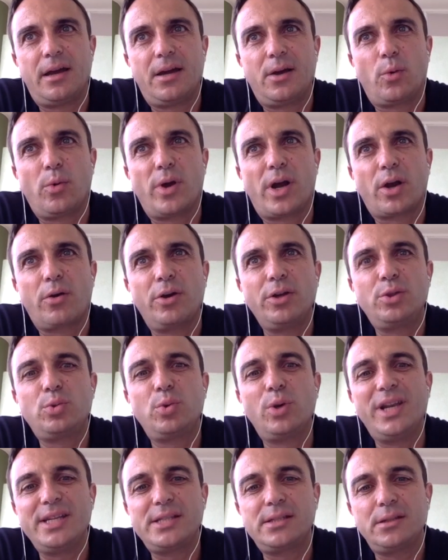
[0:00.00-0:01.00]
We are going to
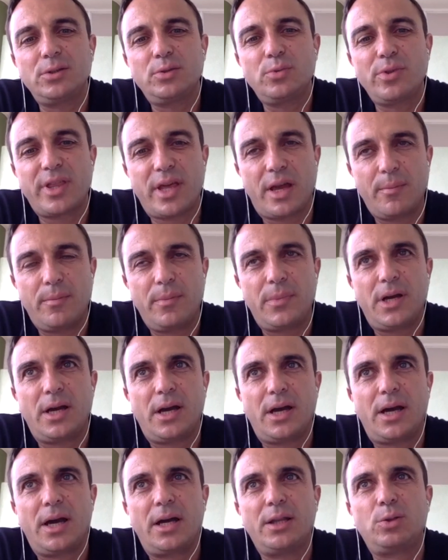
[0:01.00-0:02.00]
listen to them
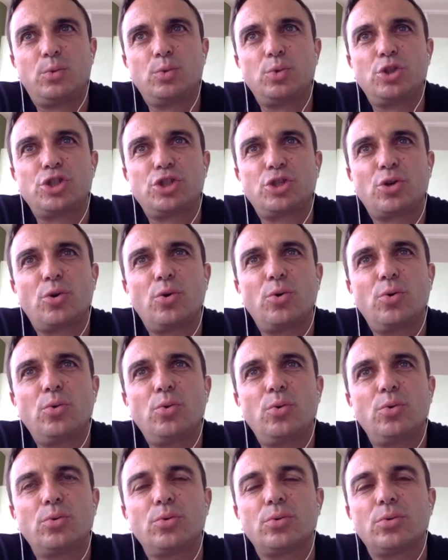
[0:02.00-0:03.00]
and
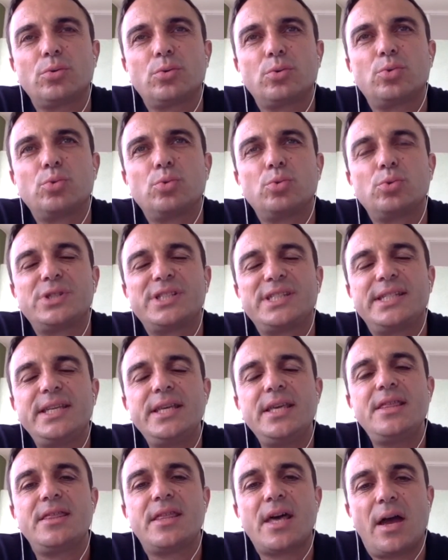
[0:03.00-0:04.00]
to
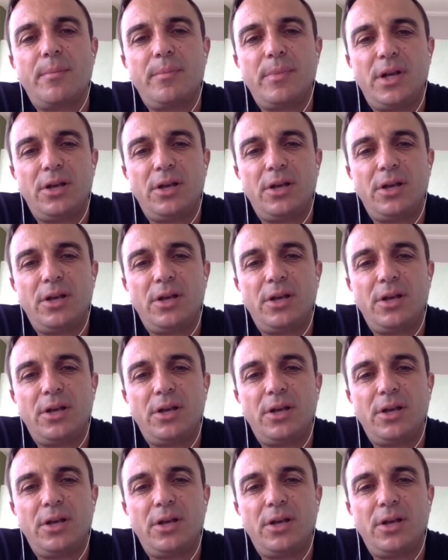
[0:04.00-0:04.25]
see them